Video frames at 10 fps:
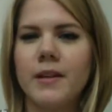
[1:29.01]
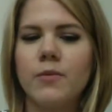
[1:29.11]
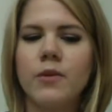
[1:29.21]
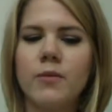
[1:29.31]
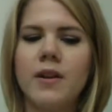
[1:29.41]

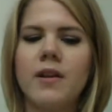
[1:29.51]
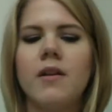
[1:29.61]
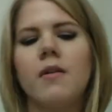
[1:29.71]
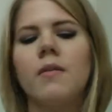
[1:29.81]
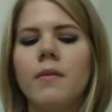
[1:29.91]
Would we
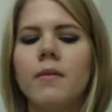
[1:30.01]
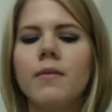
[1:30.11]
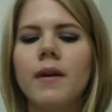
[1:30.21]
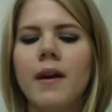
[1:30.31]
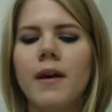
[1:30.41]
know
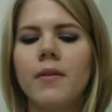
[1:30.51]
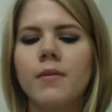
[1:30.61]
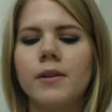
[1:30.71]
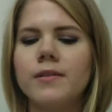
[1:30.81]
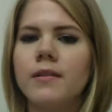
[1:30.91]
how the
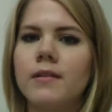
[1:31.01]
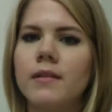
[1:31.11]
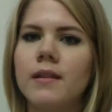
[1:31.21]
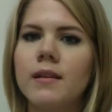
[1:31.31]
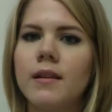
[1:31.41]
words are
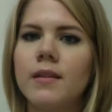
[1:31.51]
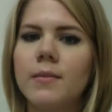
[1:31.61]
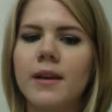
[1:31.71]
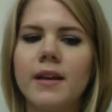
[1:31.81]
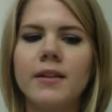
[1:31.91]
looking on
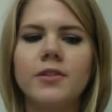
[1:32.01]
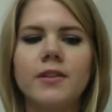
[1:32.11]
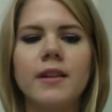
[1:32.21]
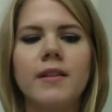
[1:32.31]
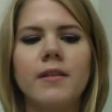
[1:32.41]
the page,
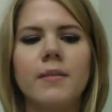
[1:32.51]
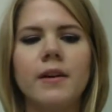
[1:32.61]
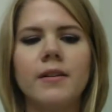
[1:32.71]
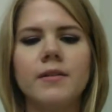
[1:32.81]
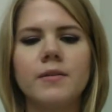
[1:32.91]
and then the
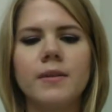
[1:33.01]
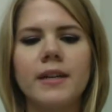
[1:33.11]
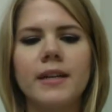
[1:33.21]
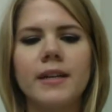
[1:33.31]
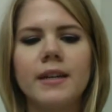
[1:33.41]
parts
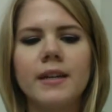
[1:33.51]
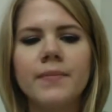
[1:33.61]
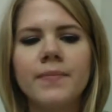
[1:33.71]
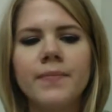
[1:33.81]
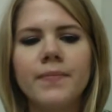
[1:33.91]
where
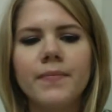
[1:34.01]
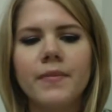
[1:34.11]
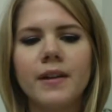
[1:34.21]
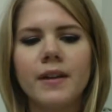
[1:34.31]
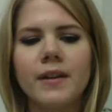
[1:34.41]

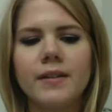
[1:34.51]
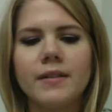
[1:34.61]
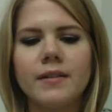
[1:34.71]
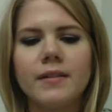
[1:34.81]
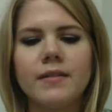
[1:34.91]

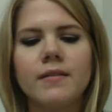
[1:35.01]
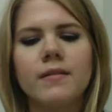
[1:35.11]
there's